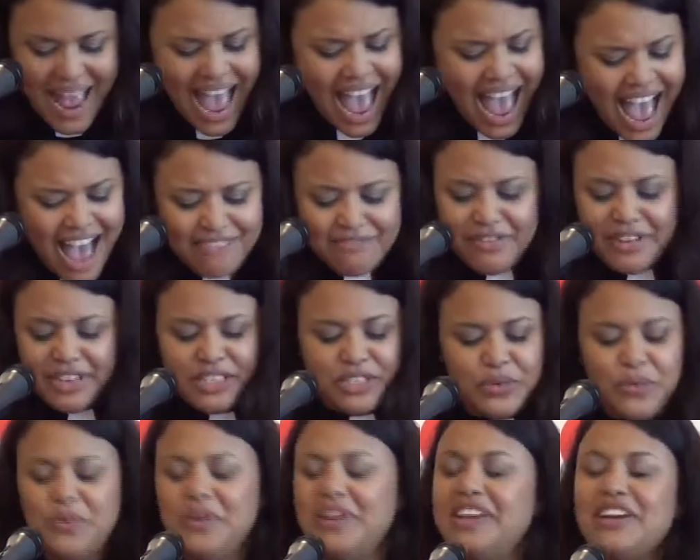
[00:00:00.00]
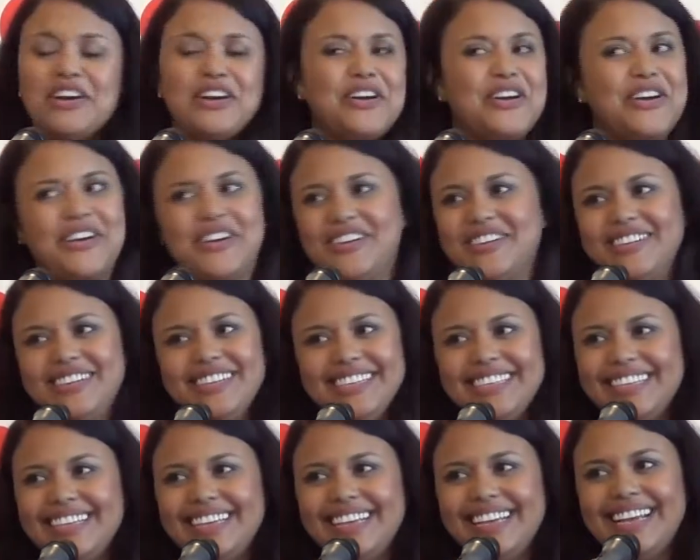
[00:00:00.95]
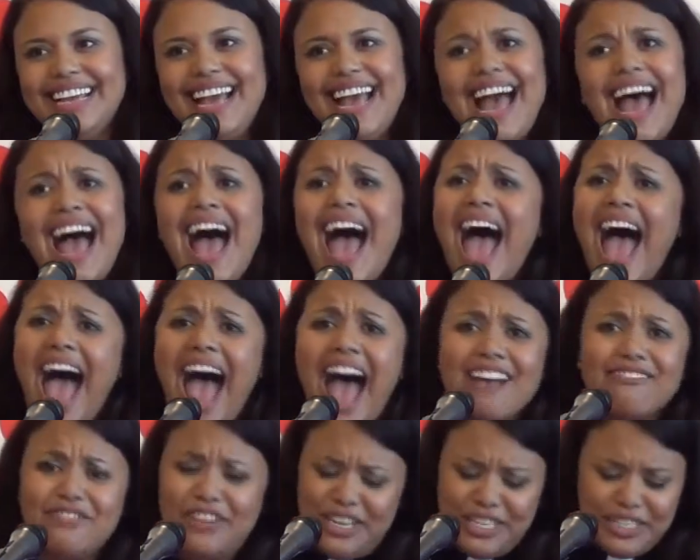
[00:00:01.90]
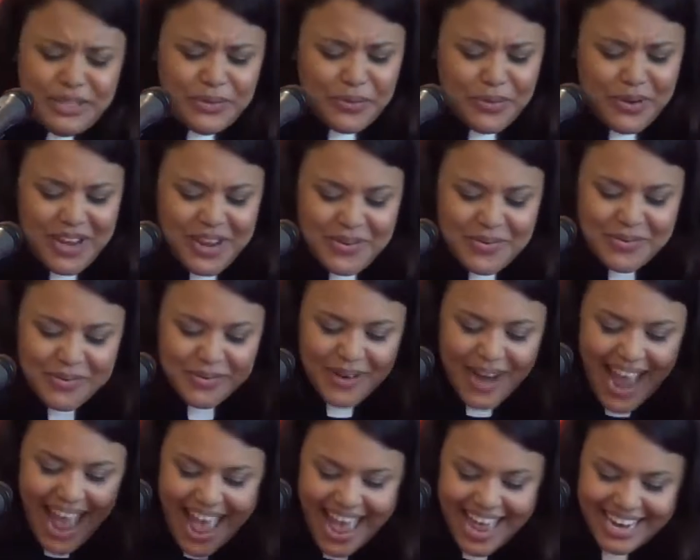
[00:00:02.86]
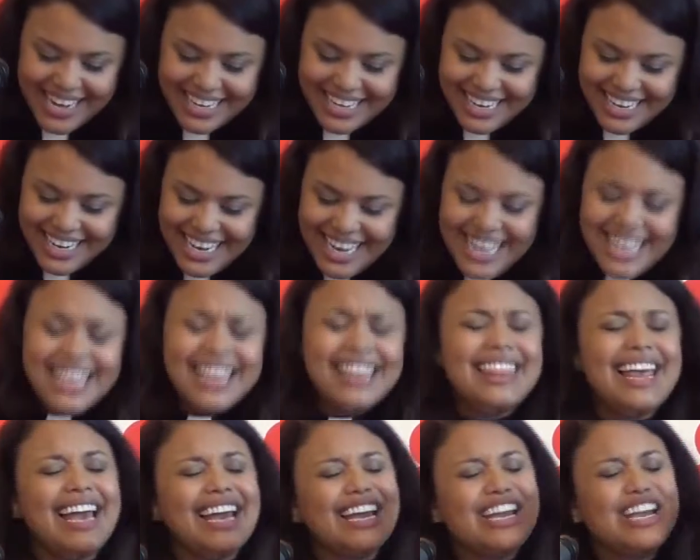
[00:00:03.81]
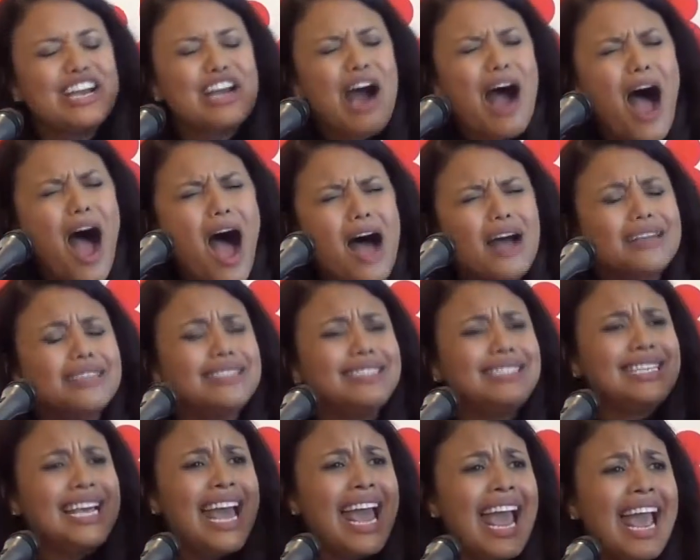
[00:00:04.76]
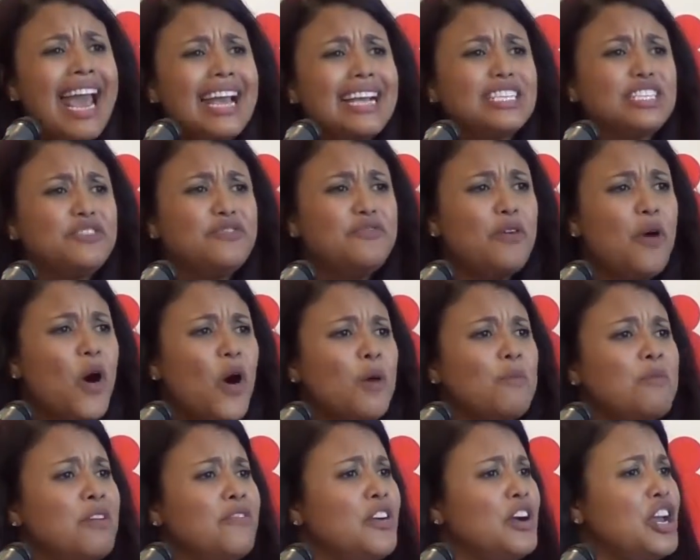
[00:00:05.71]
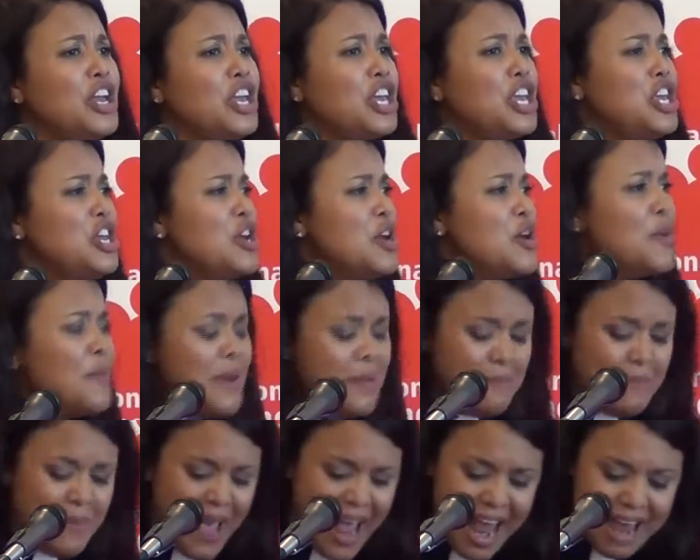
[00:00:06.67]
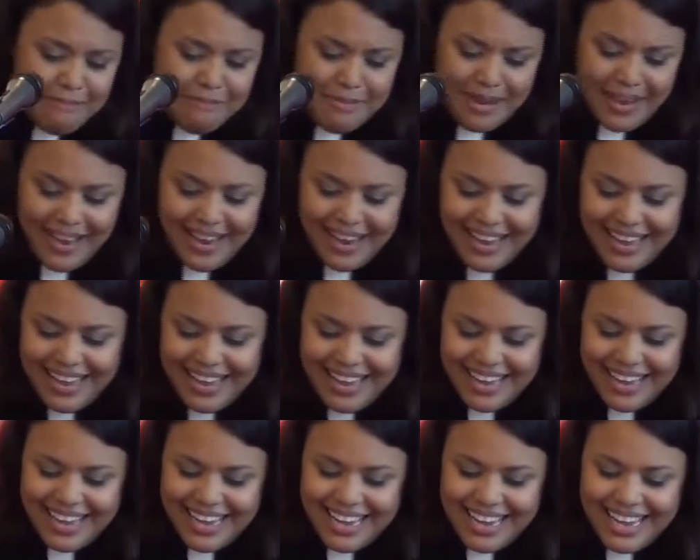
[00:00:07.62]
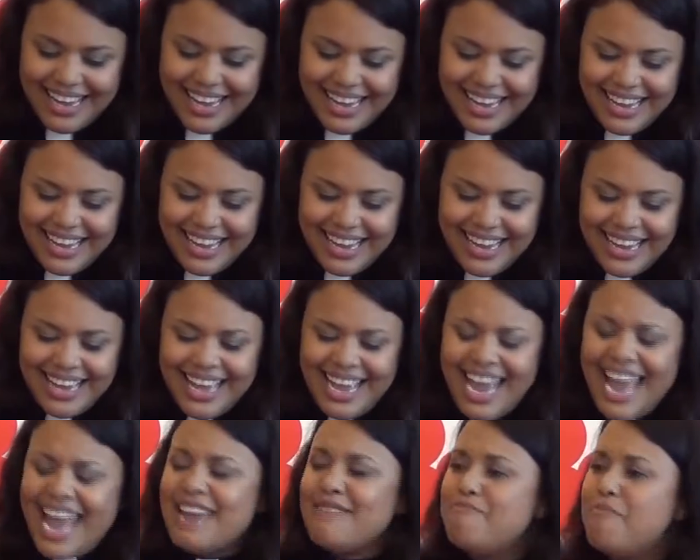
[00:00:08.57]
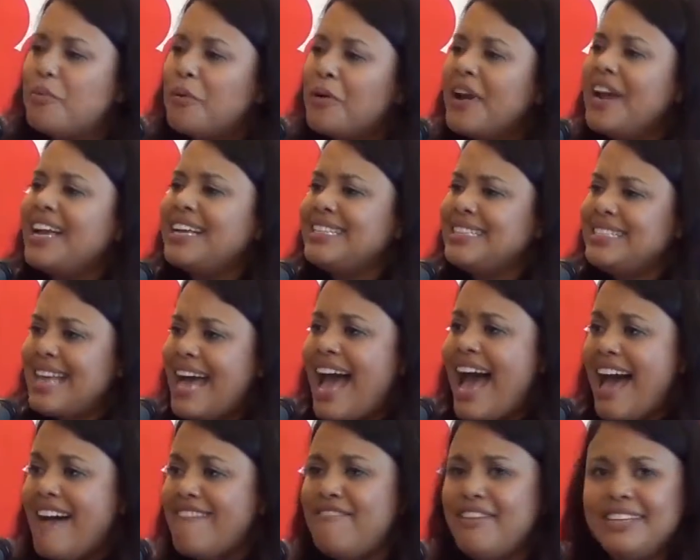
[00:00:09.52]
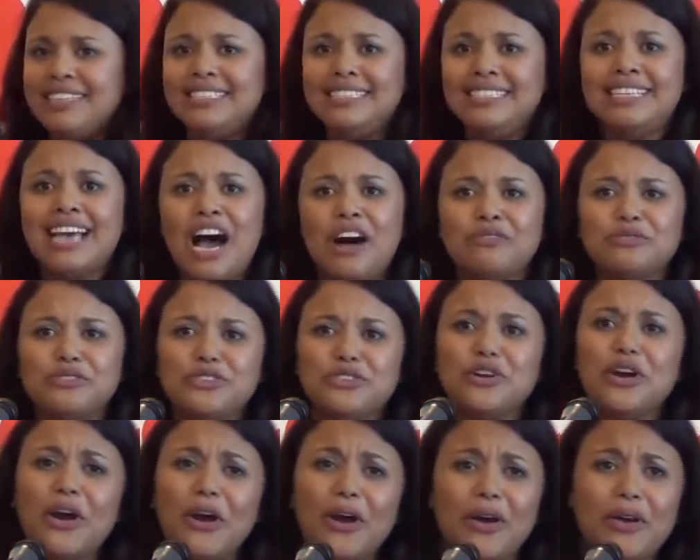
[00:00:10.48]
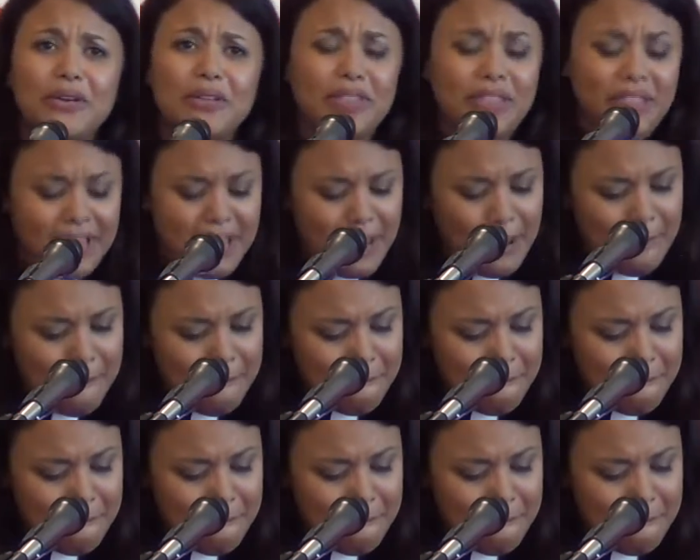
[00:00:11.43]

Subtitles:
Haven't we heard? Haven't we read that God takes form of a human baby and brings heaven down to earth?